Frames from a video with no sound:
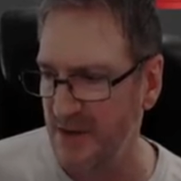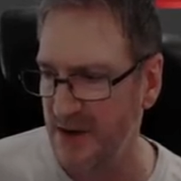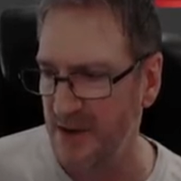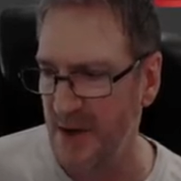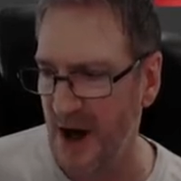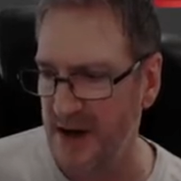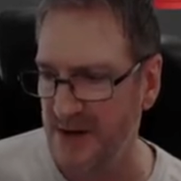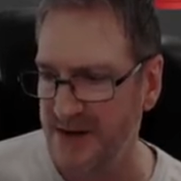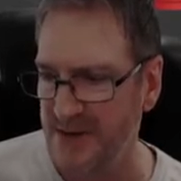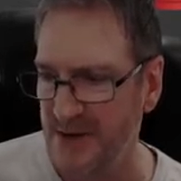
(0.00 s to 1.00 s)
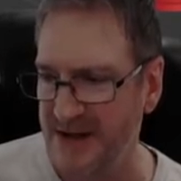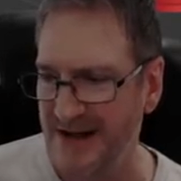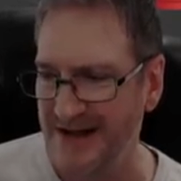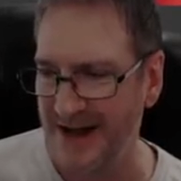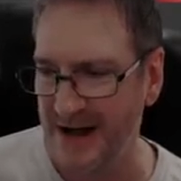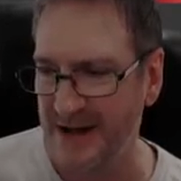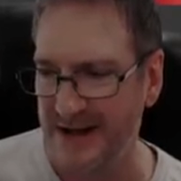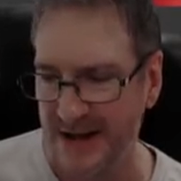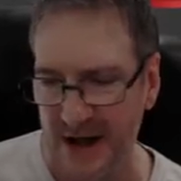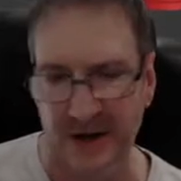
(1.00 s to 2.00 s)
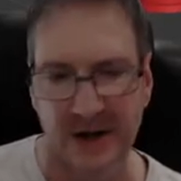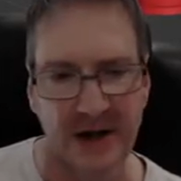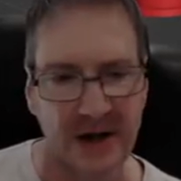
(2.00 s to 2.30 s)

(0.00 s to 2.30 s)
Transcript: of liquid particles was insanely slow.